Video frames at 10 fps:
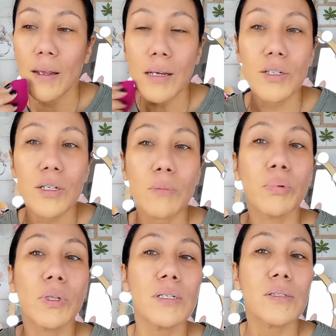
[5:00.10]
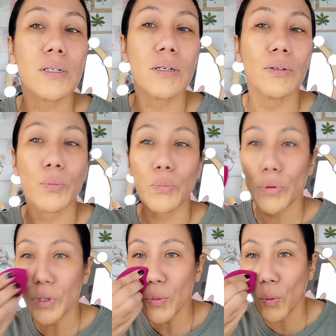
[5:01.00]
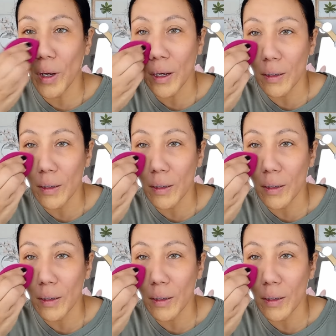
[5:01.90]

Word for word: actually blends in pretty well.